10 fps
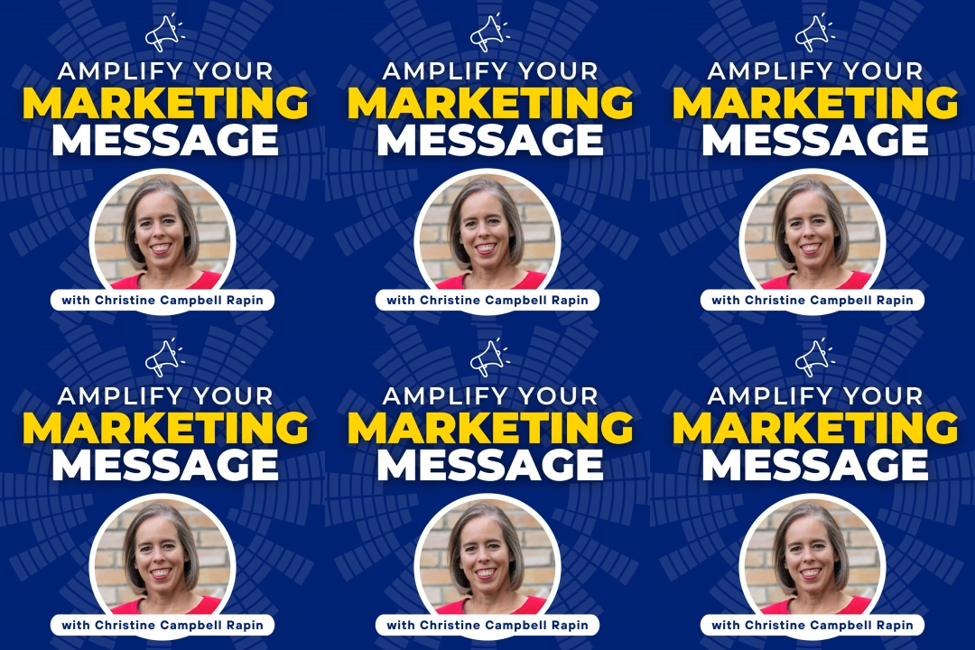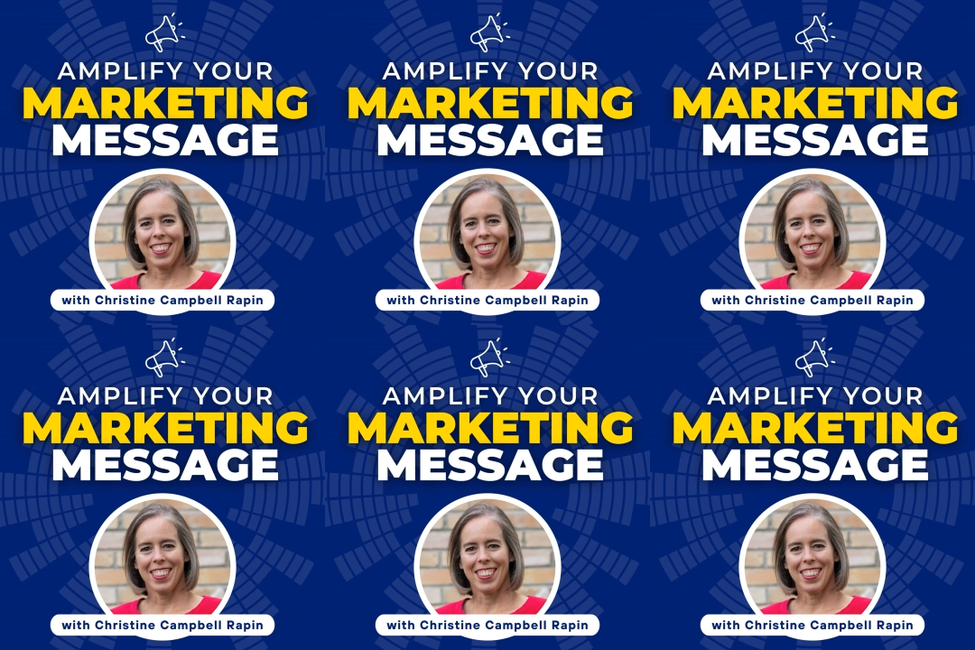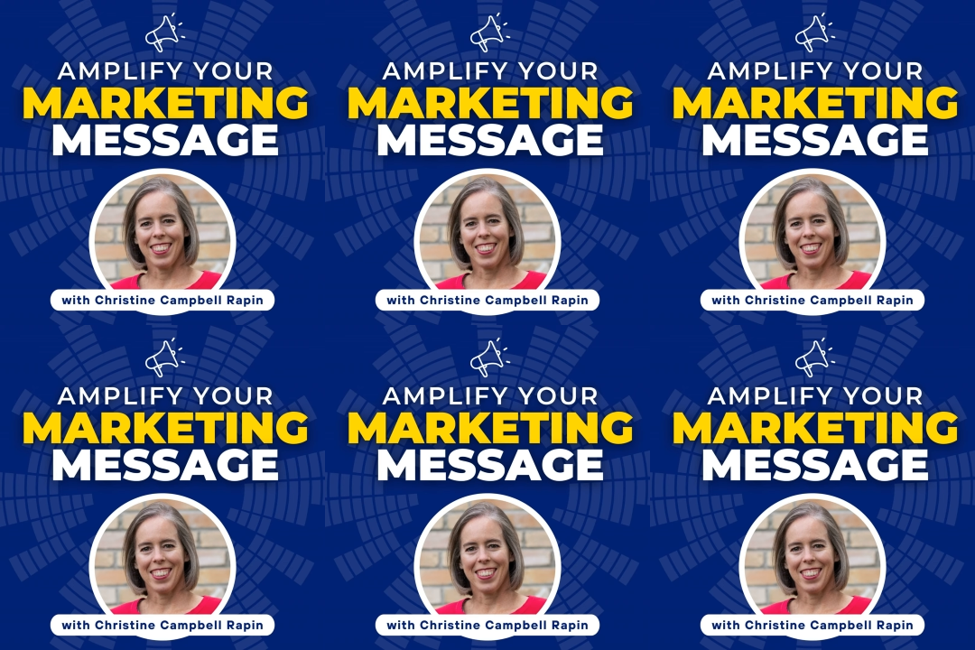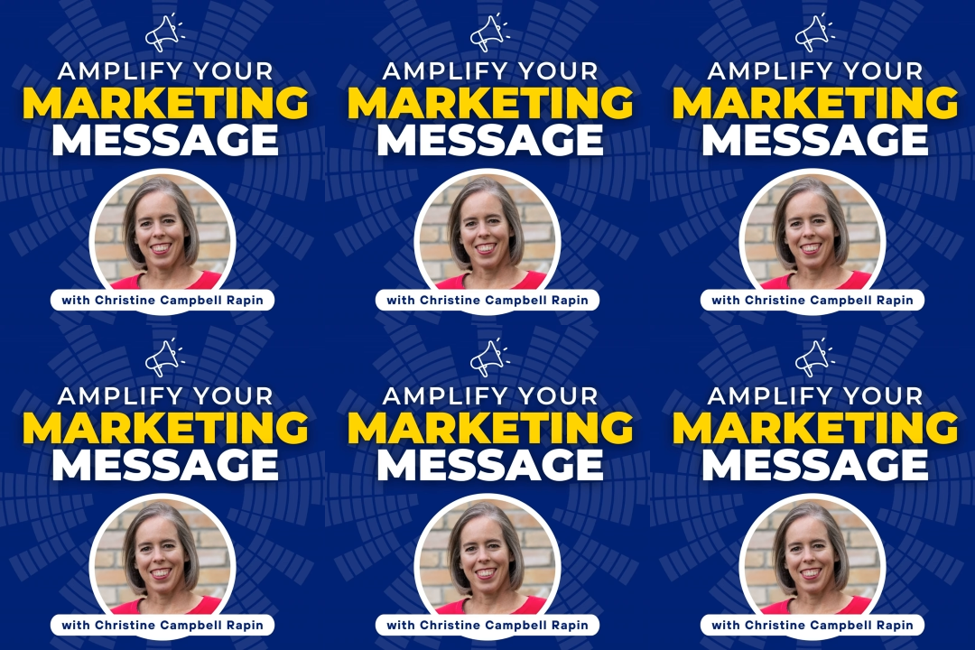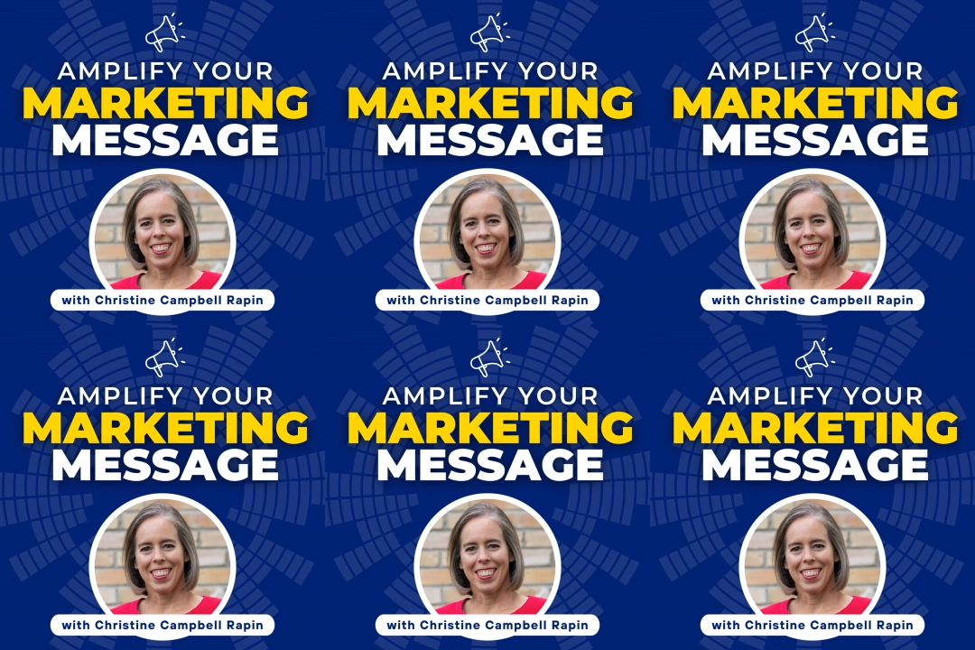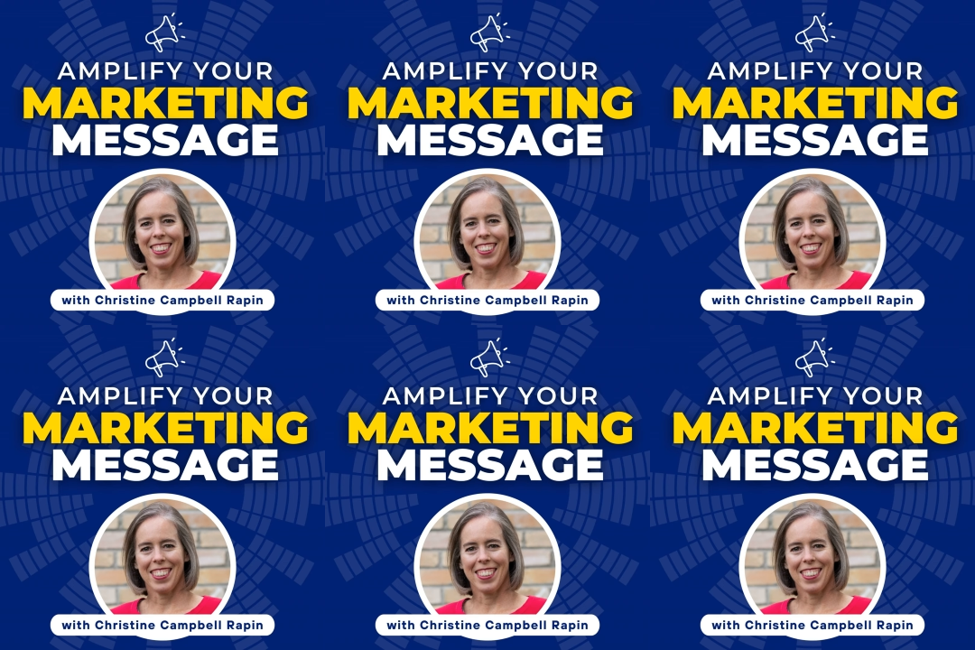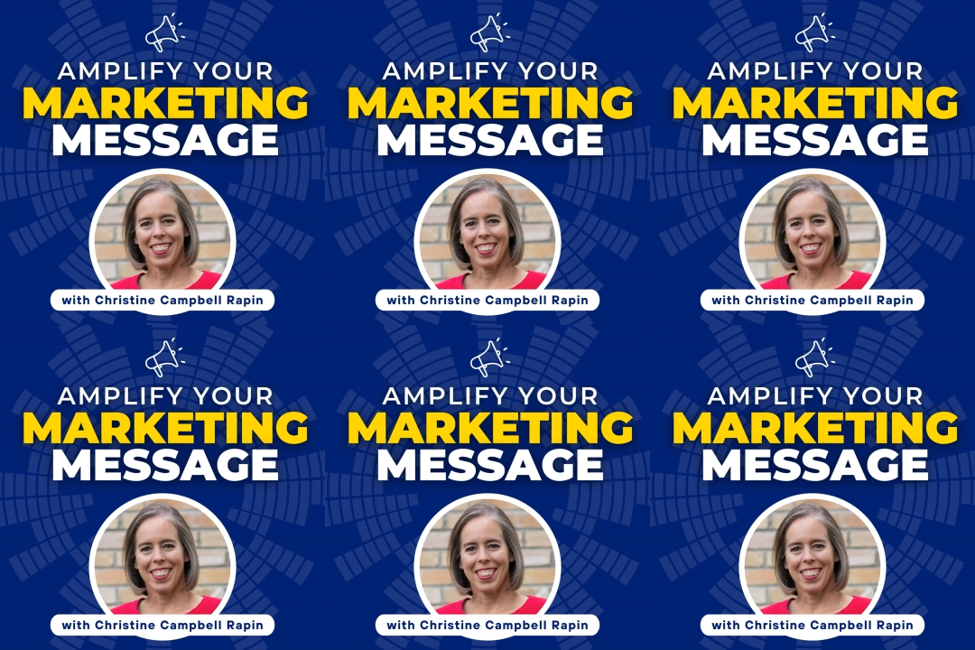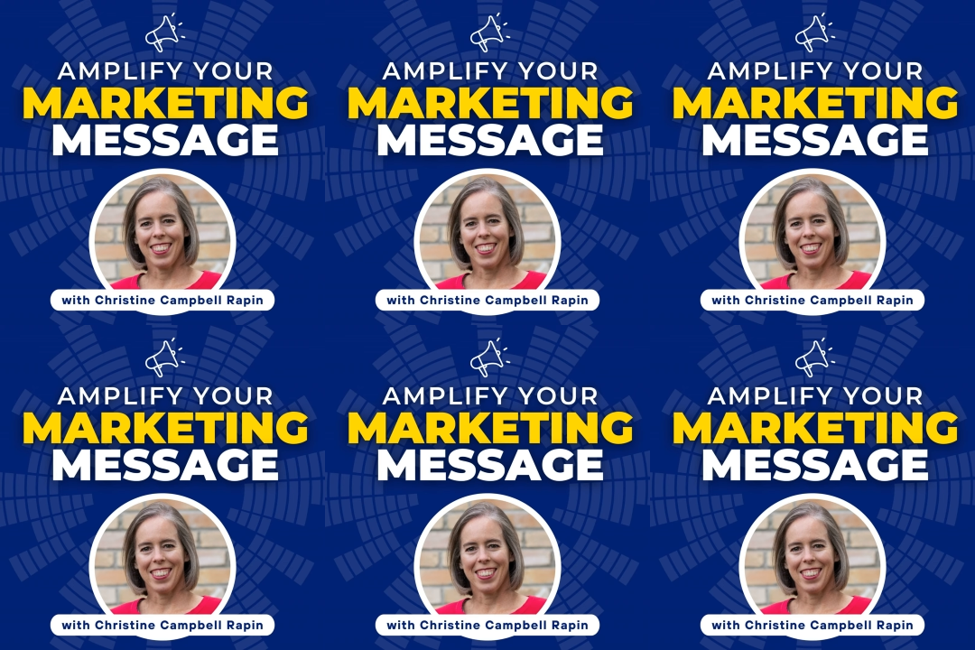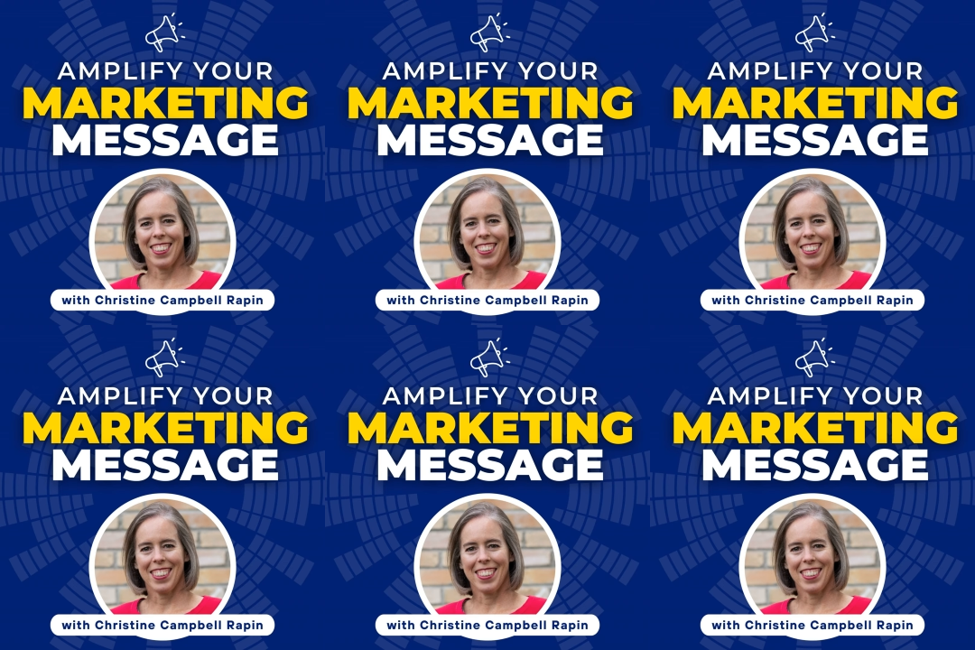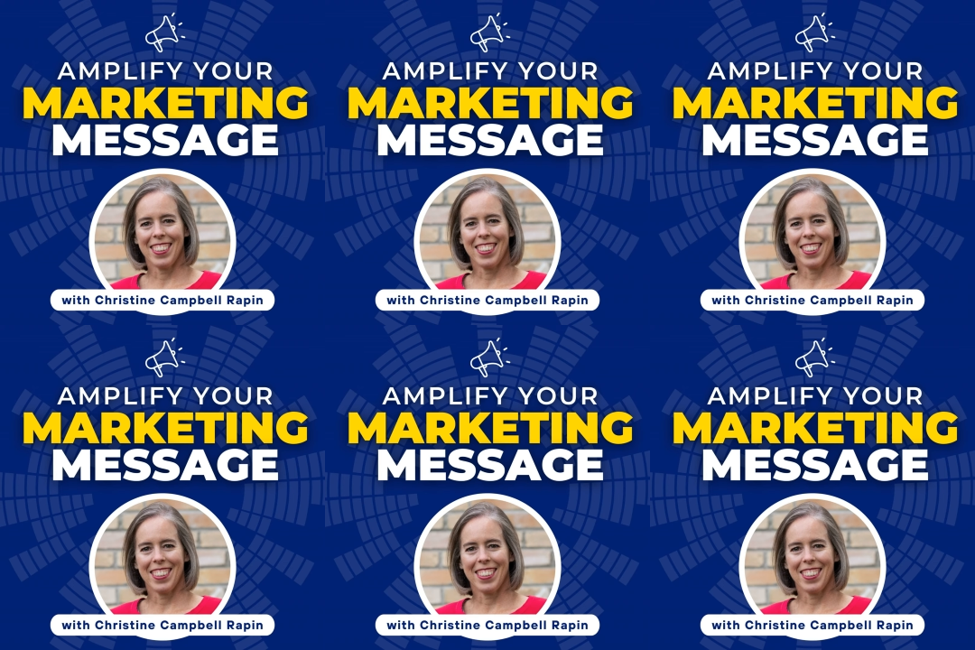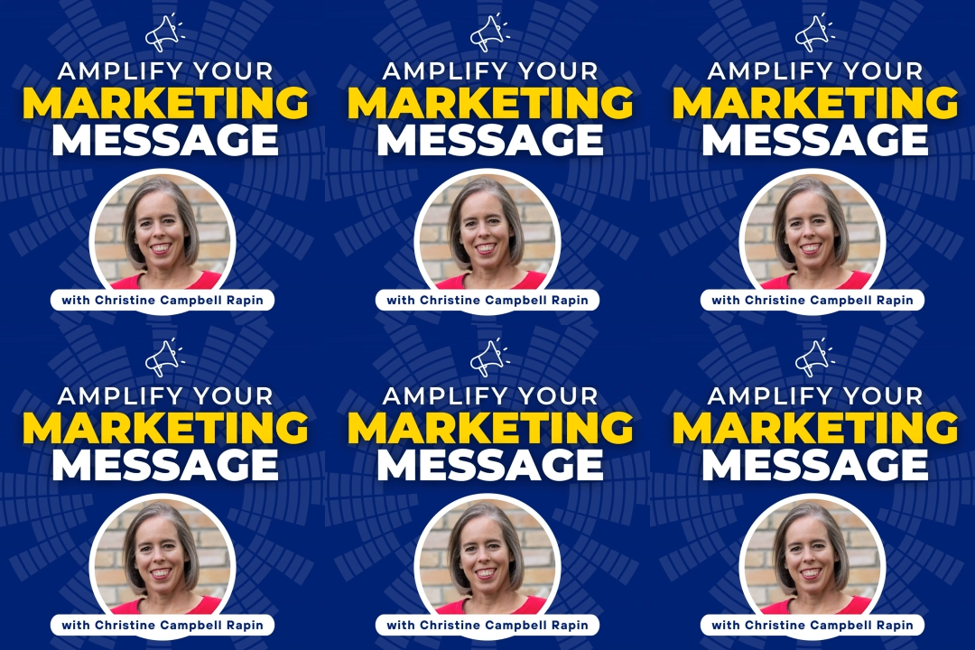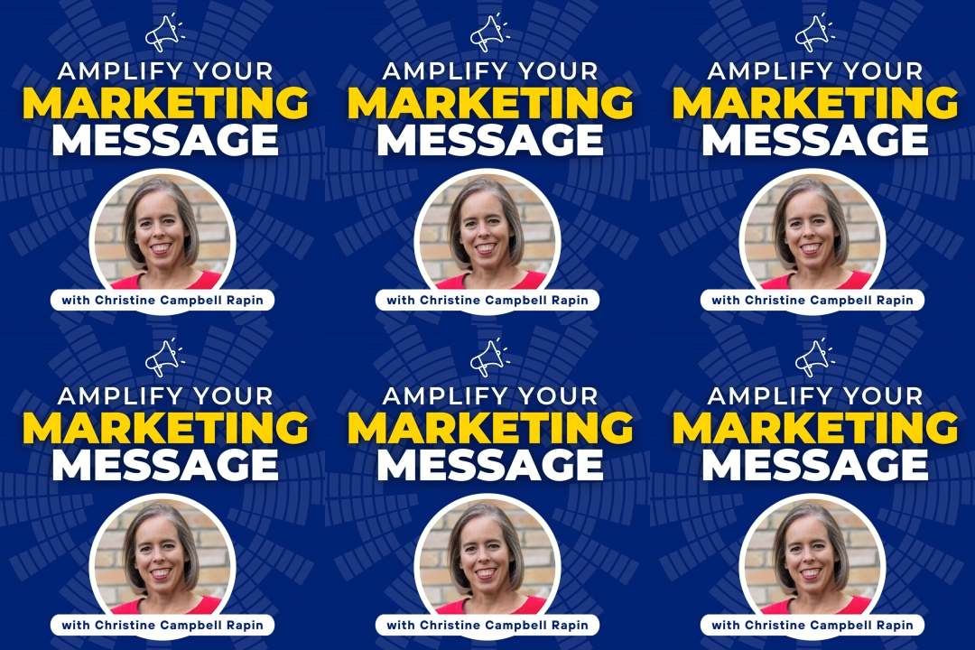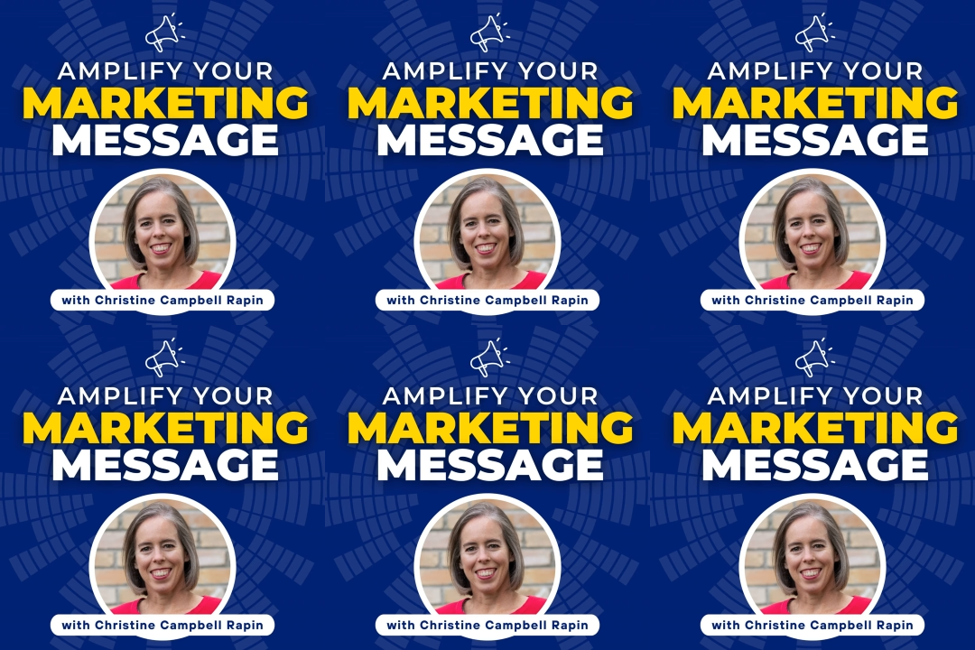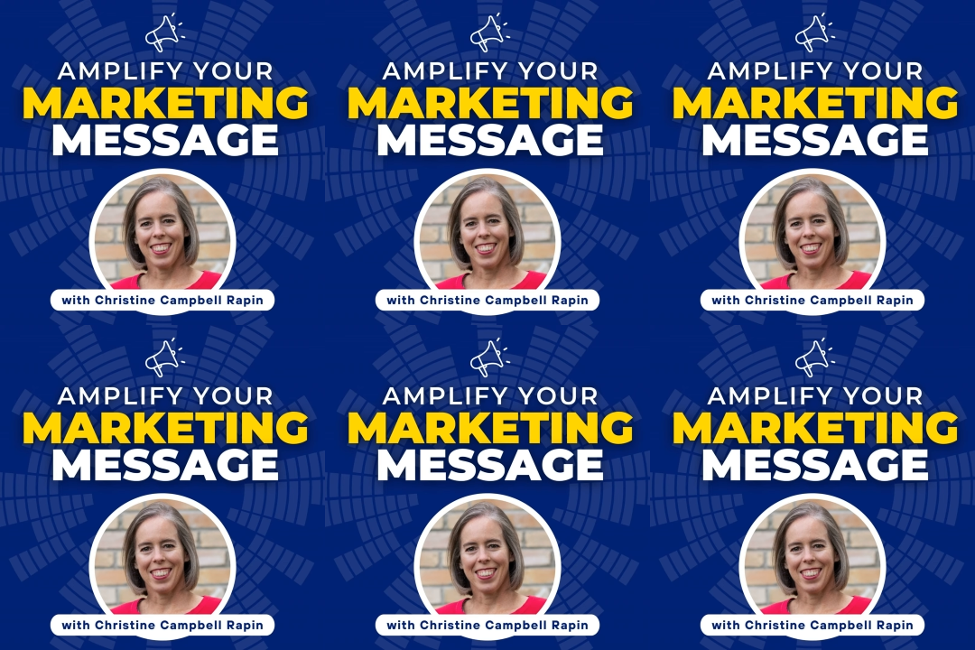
[no speech]